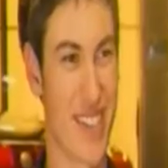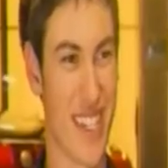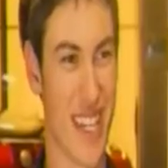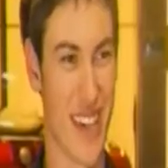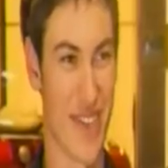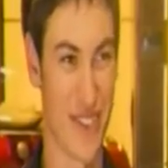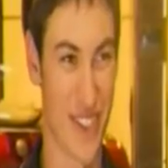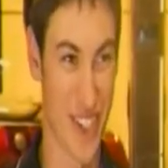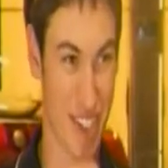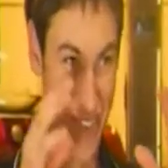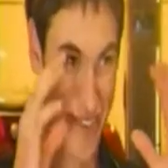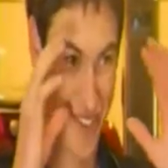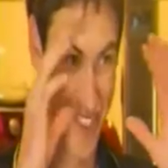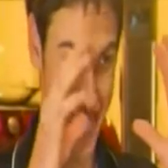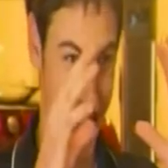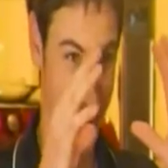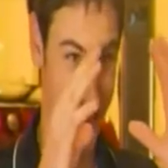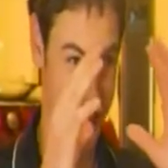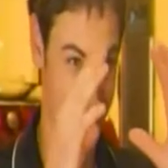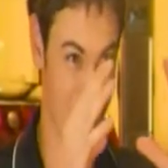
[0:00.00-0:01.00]
easy to have tunnel
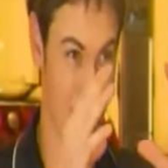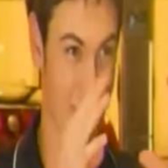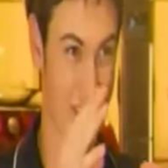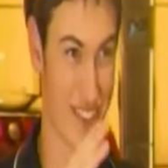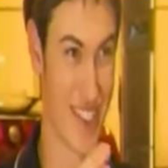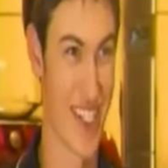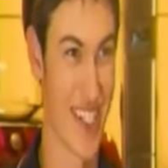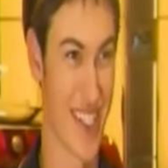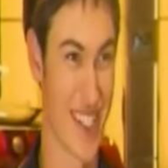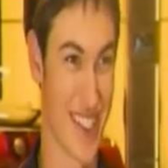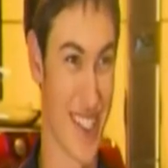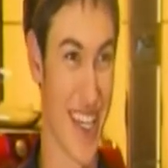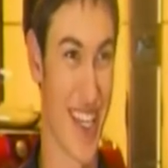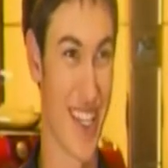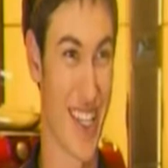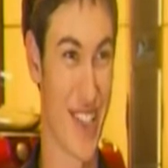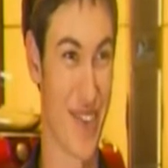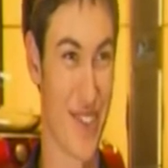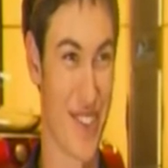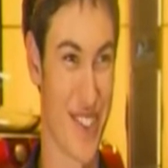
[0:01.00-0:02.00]
vision and focus on
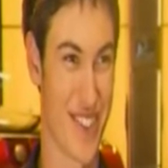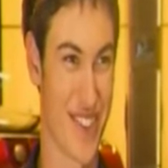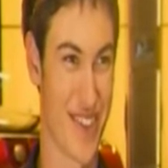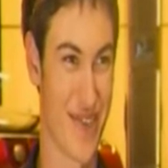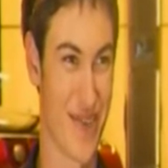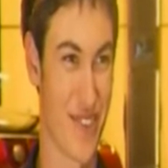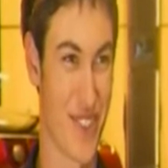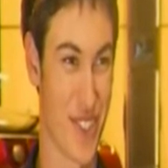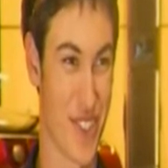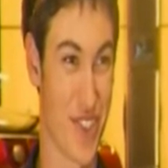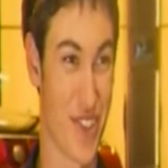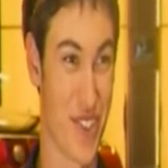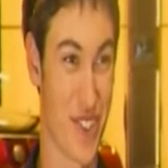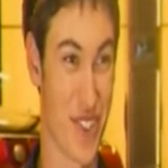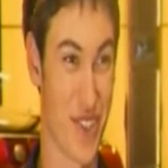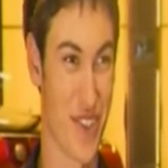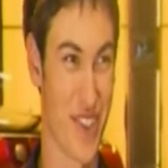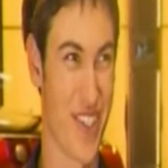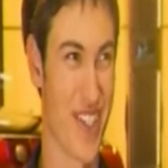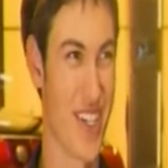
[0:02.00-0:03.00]
exactly what you're
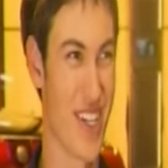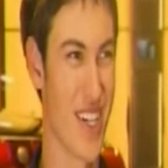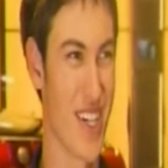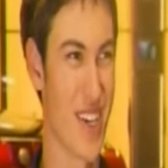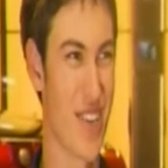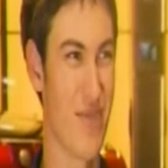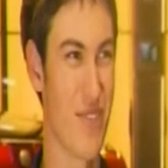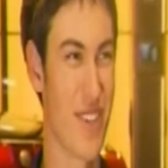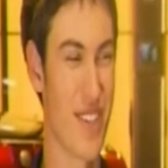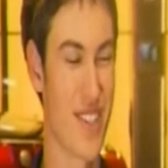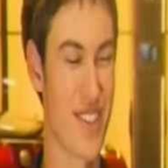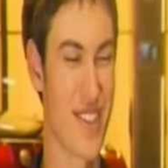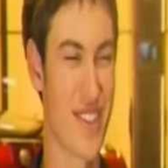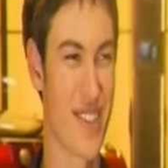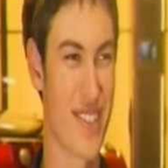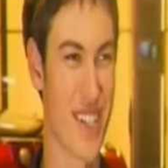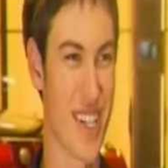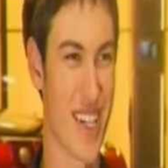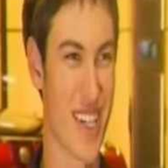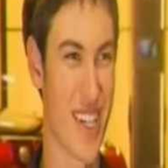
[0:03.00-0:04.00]
doing, but
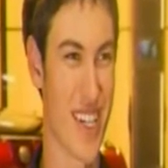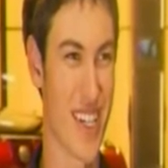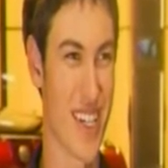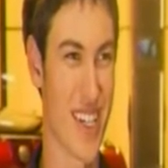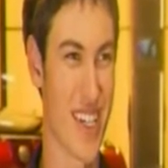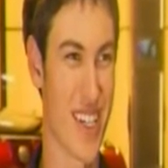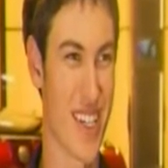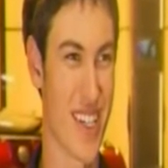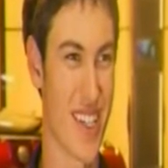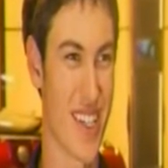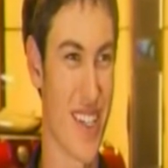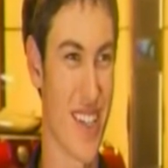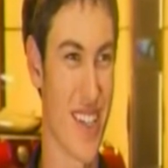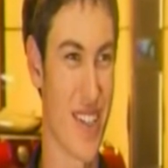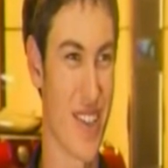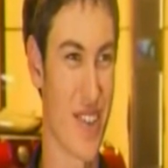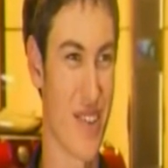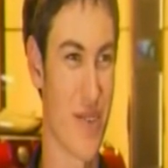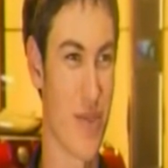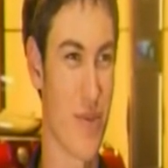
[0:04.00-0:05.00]
it's,
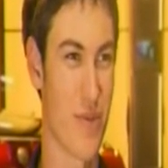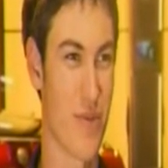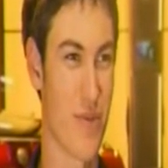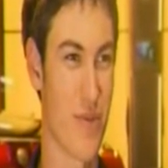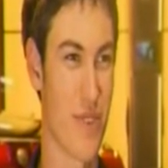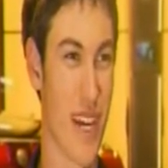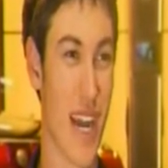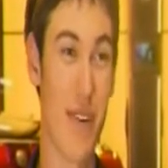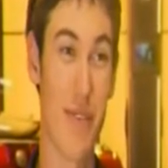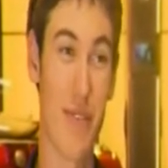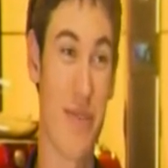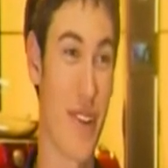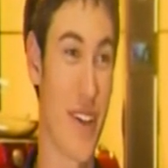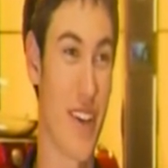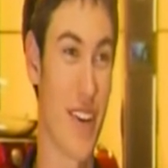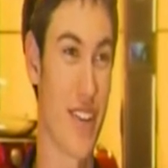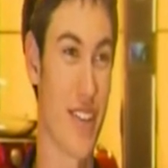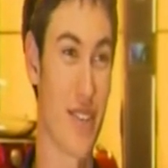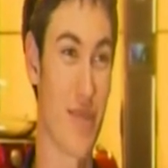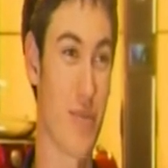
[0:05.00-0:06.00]
you know, I'm a
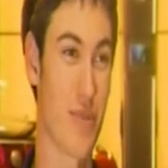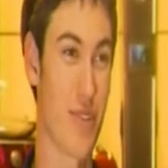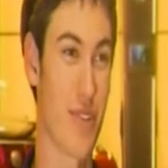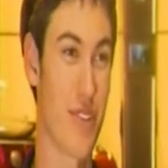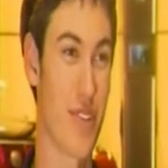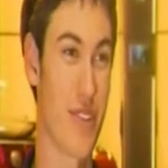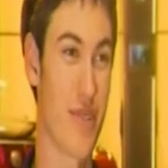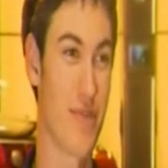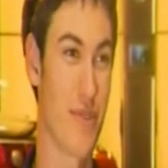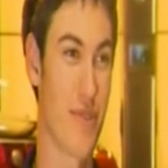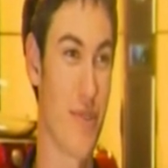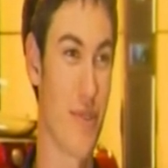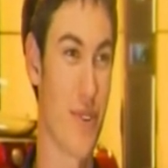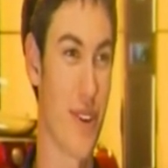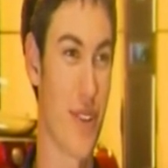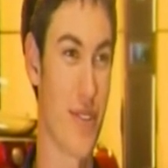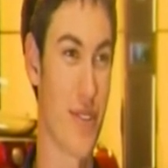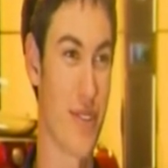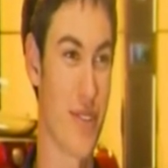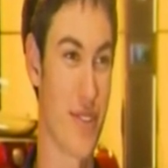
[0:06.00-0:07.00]
fan of the sport
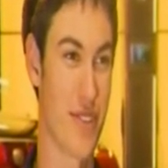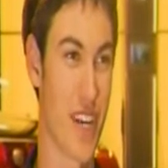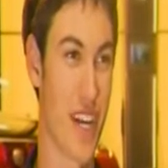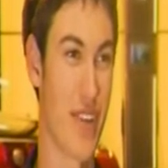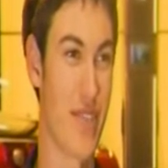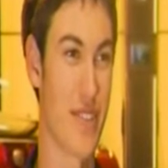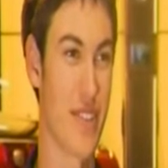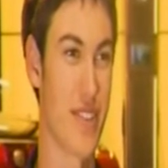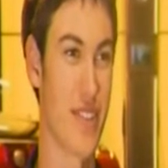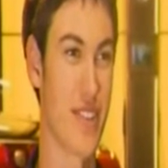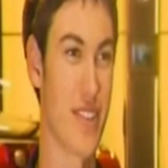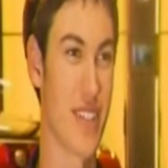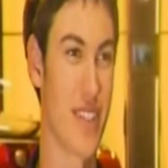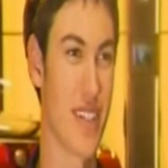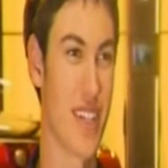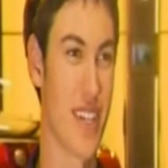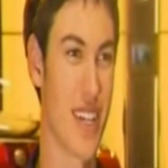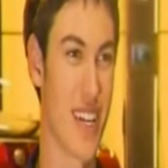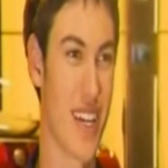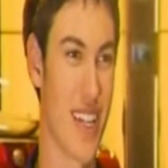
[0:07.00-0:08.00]
before I was a driver,
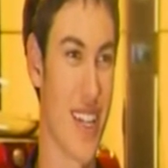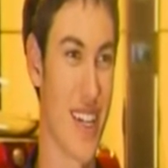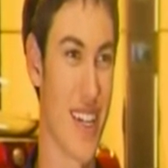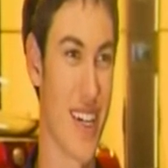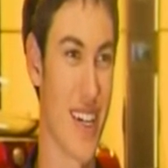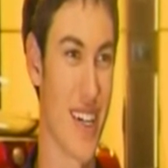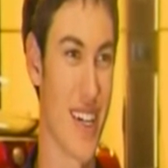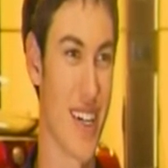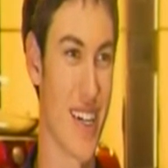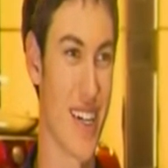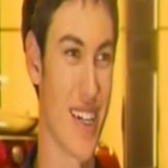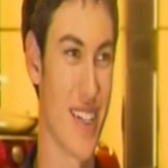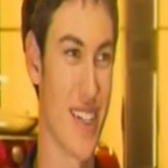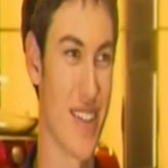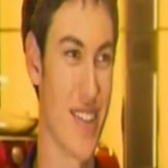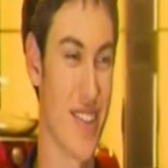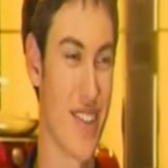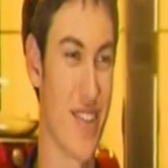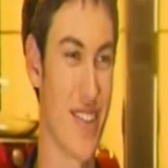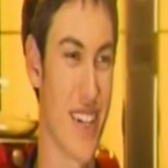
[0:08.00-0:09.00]
and
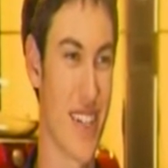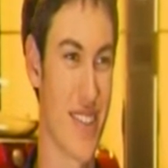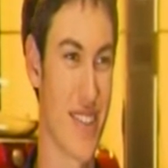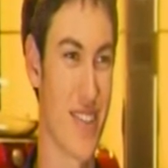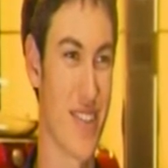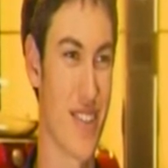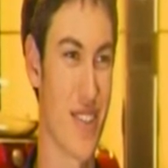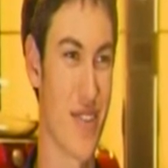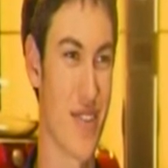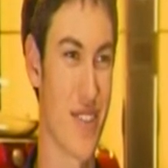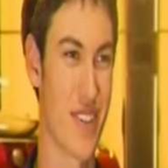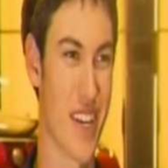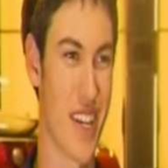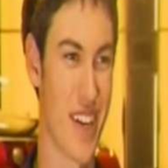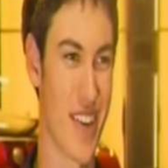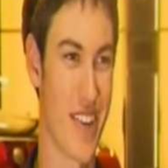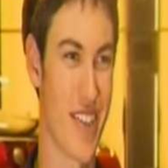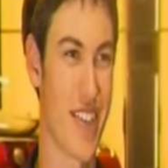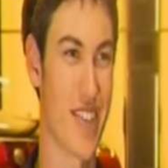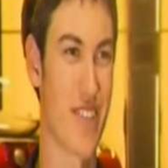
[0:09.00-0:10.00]
you know, you'd like to know the
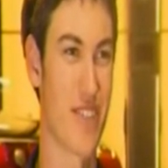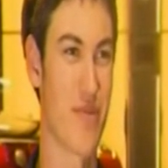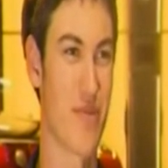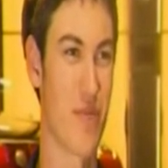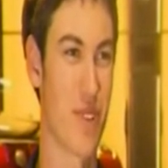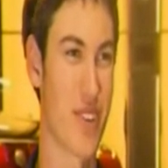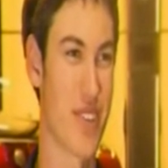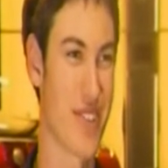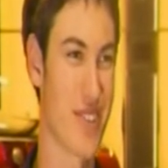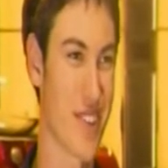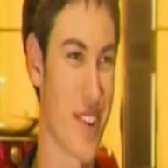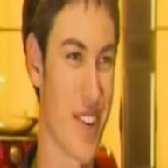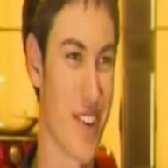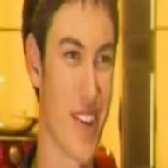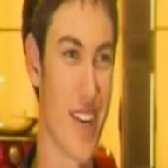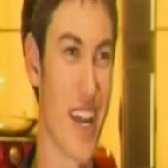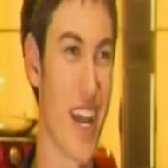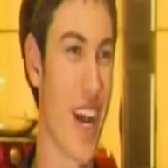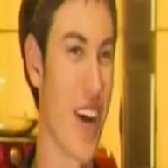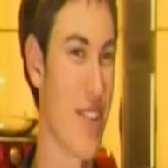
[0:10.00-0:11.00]
heritage and where it
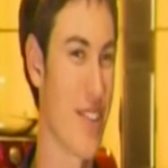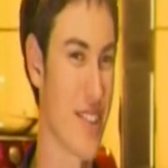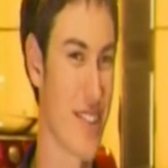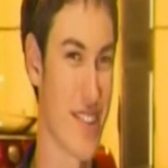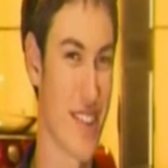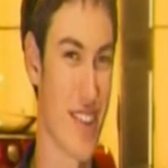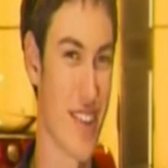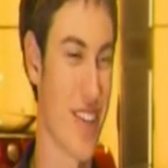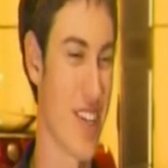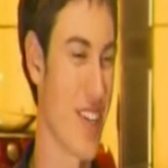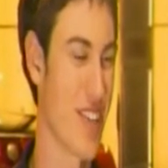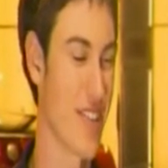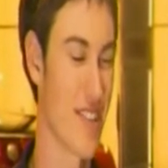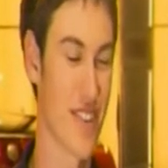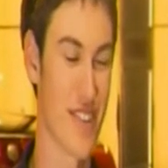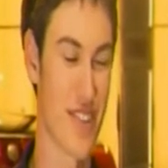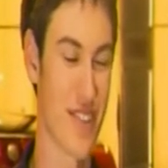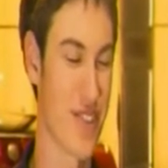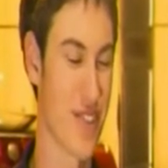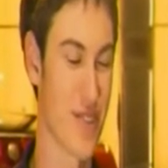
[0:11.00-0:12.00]
started and how it started and hear
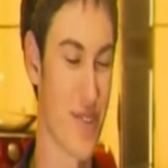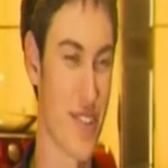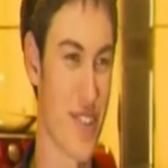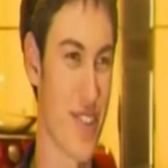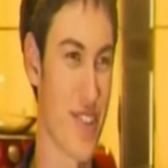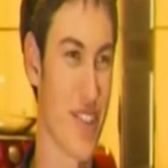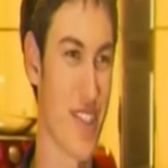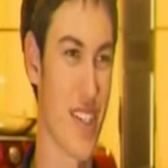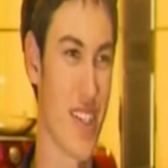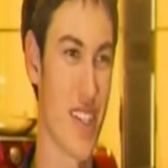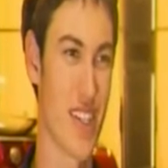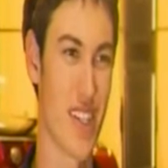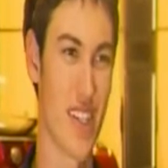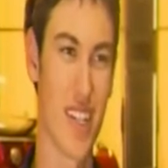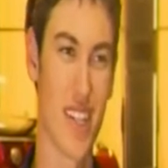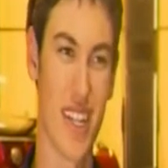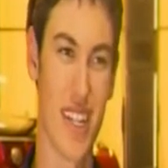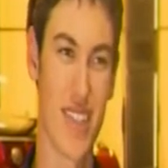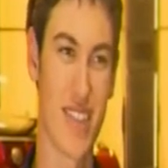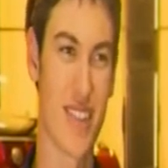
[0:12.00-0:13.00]
all the stories.
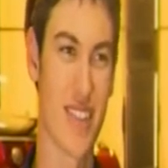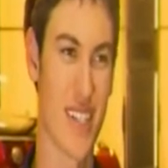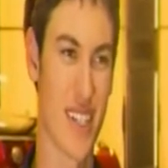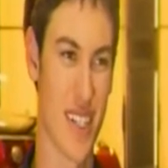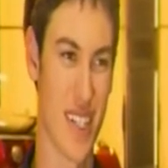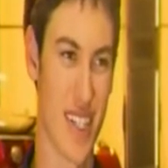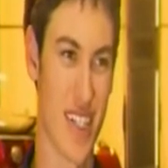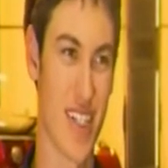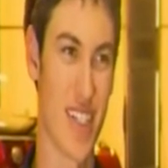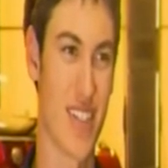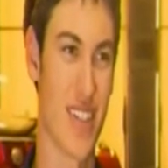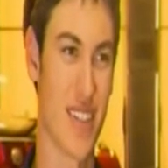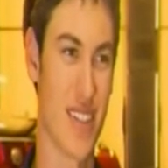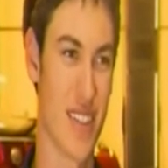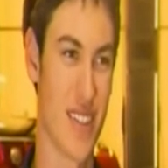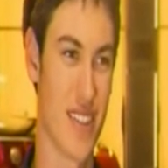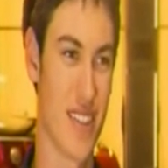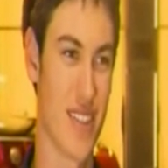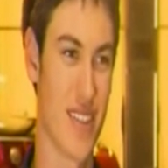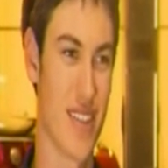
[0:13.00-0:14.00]
That's
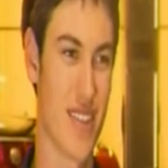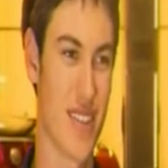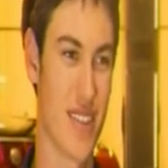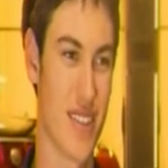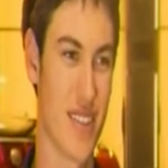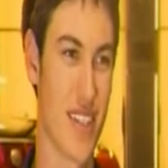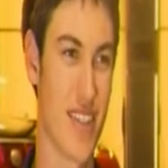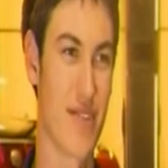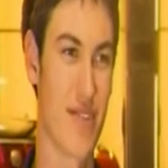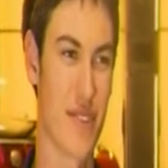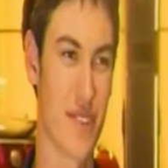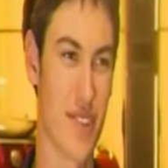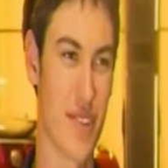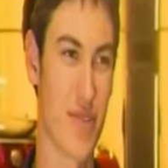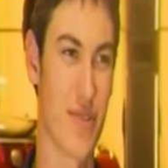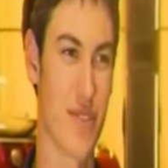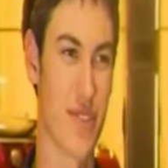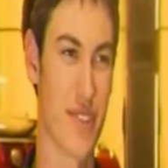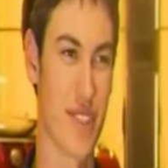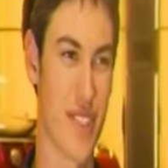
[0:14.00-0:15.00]
really
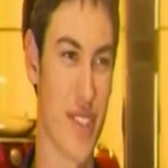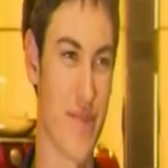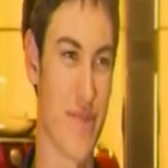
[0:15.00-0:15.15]
cool to